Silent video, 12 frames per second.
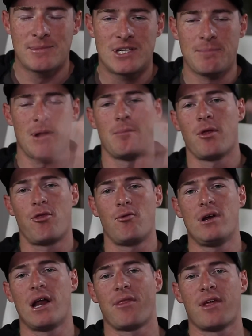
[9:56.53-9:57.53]
Tip number
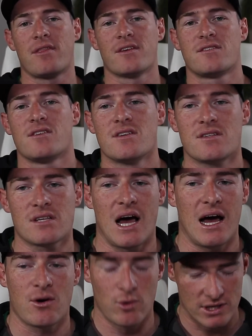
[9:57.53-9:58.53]
3, and I think this is,
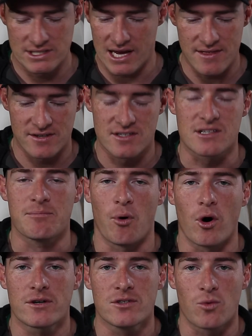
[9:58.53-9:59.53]
I will say this is
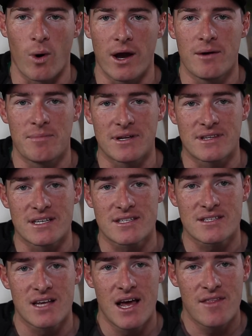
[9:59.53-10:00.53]
important one, but
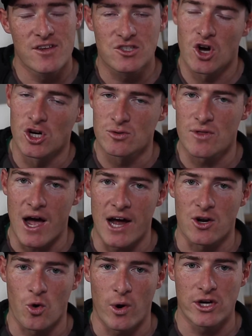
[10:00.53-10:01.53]
this goes
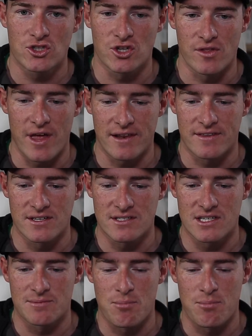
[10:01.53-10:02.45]
without question that this is